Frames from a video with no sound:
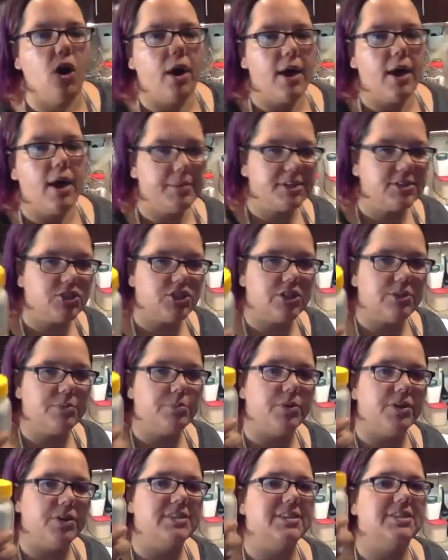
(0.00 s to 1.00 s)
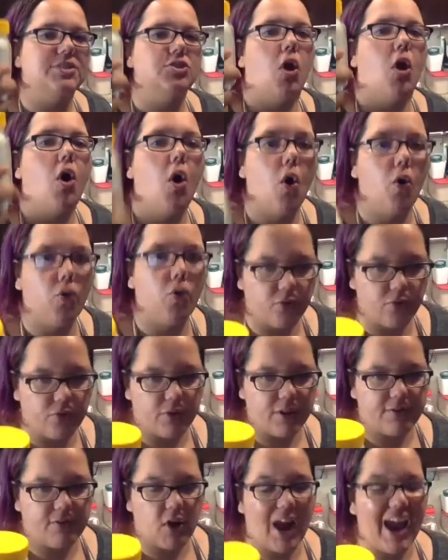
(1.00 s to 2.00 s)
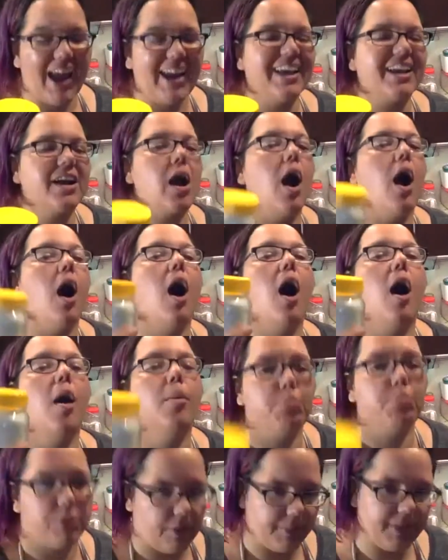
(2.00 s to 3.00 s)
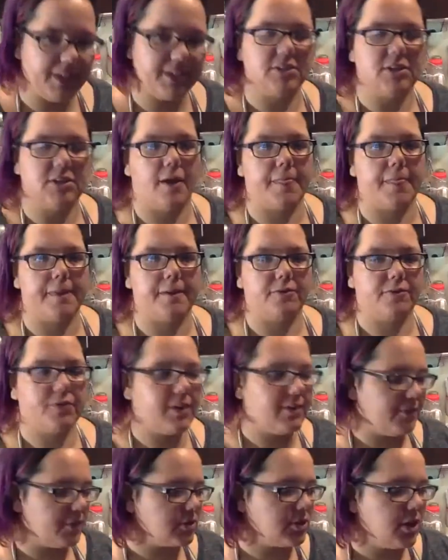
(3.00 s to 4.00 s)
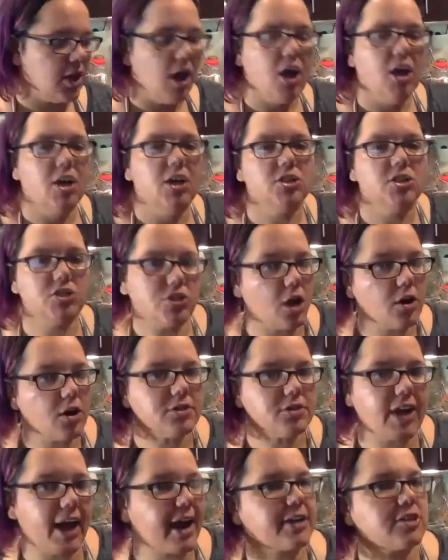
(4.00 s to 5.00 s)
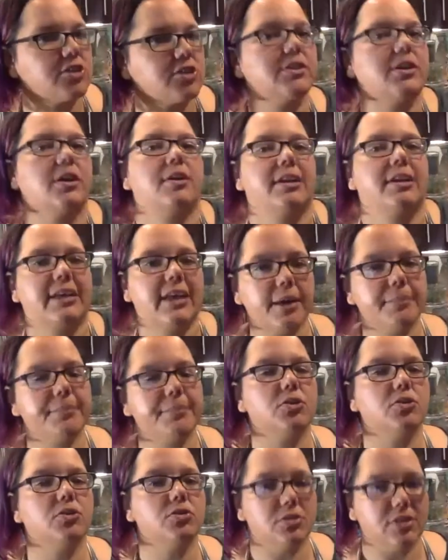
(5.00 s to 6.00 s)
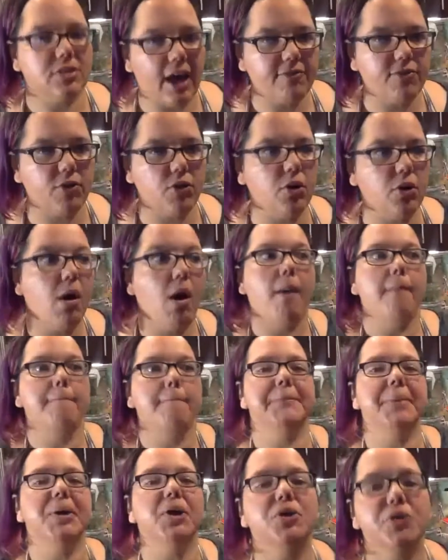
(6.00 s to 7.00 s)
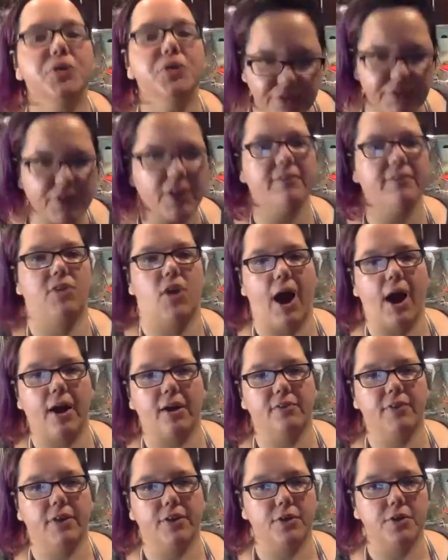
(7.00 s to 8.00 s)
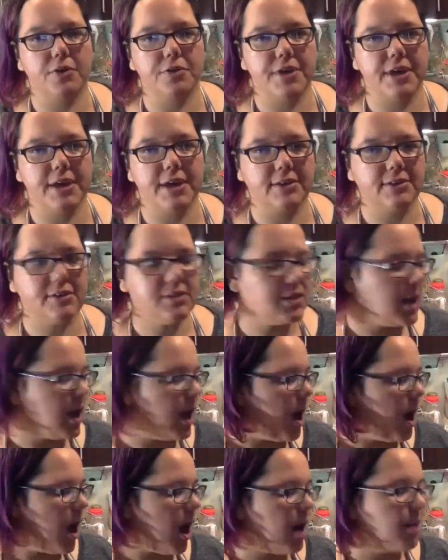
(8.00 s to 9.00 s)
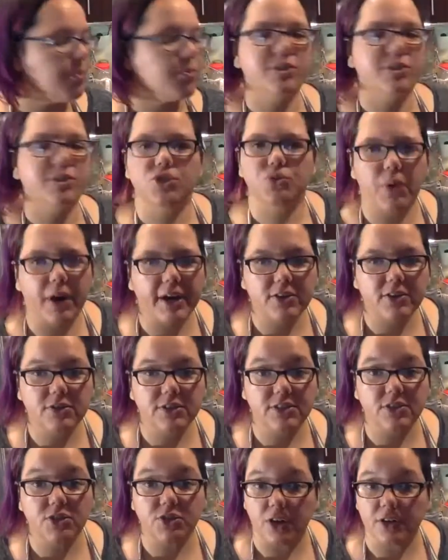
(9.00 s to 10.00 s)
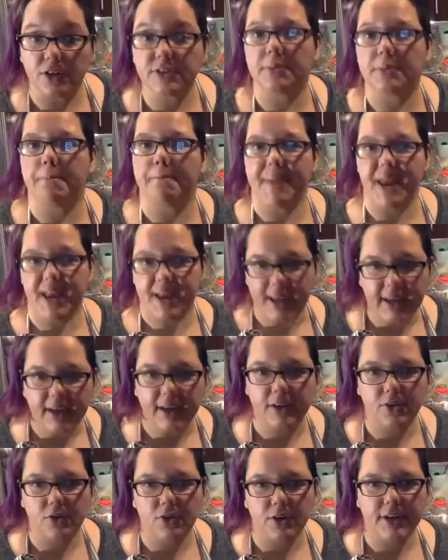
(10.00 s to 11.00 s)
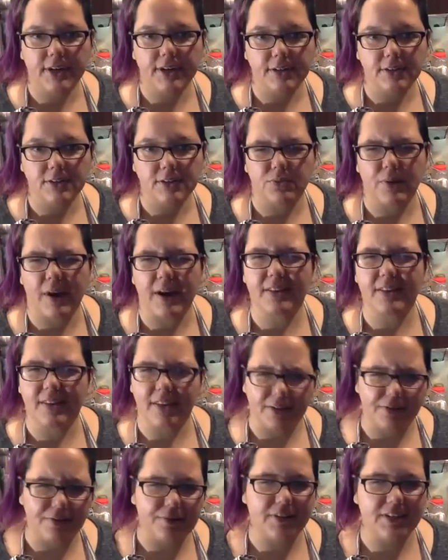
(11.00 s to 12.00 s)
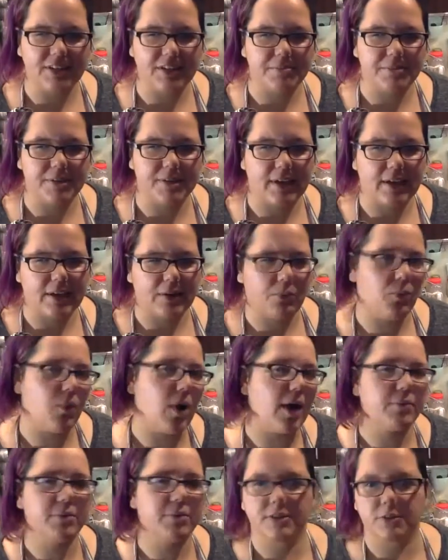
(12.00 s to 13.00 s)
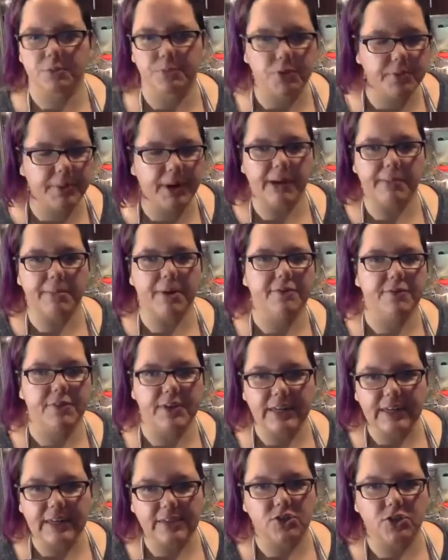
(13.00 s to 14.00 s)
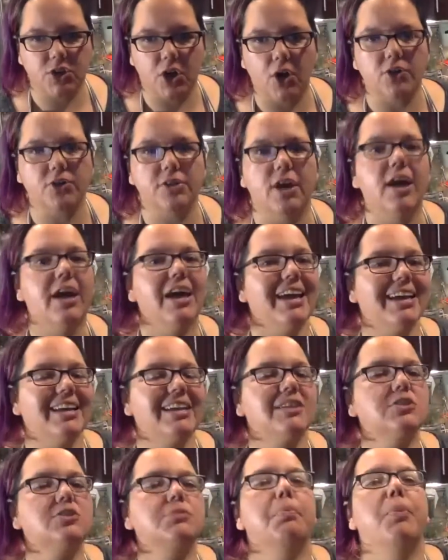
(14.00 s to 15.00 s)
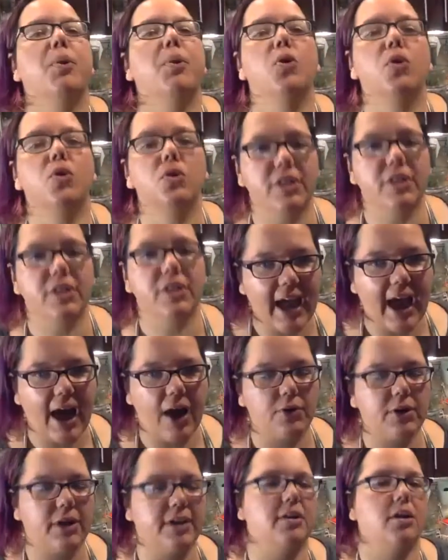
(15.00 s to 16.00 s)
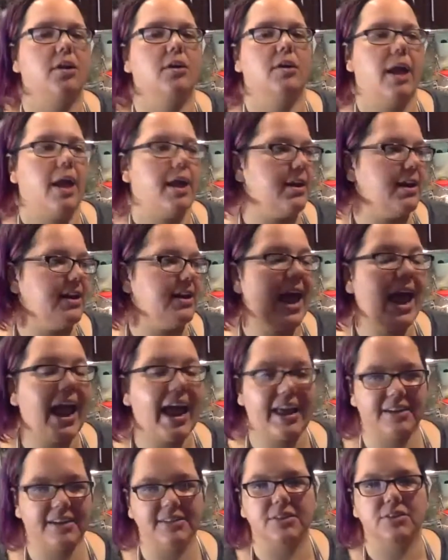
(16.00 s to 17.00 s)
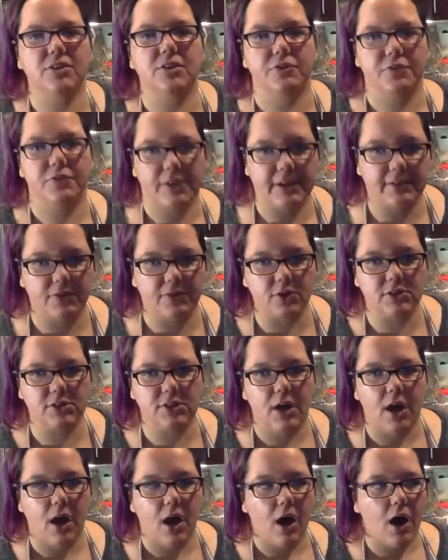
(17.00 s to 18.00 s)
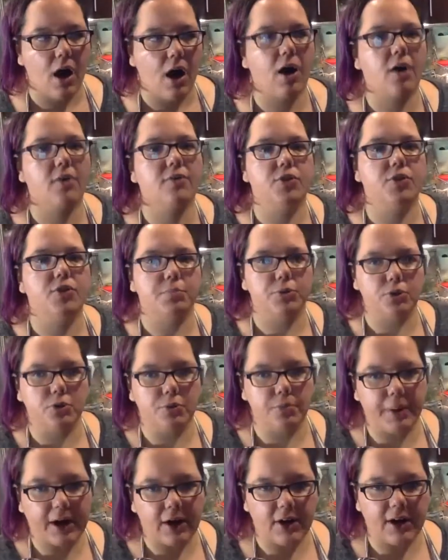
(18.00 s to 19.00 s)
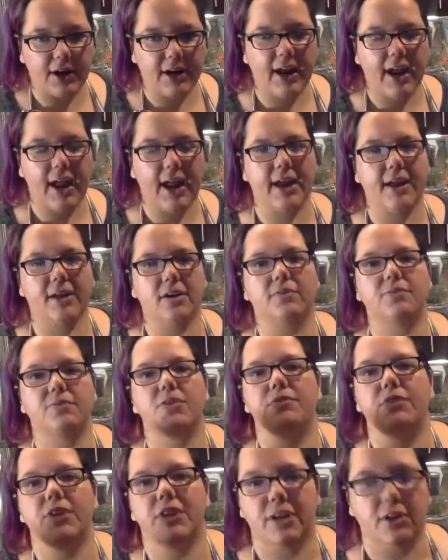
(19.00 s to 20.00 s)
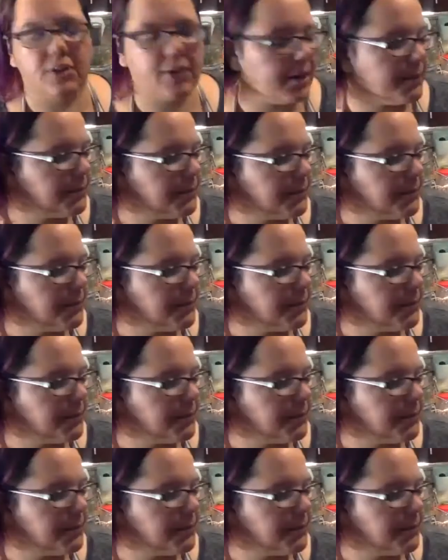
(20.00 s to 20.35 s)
MSG brings its own flavor and it complements other flavors. Salt actually on a chemical level pulls flavor out of other things, um, which is why you see salt in baking ingredients, right? Like you end up thinking, why would this blueberry muffin need salt? It is pulling out and, and enhancing the flavors of the blueberry and of the vanilla.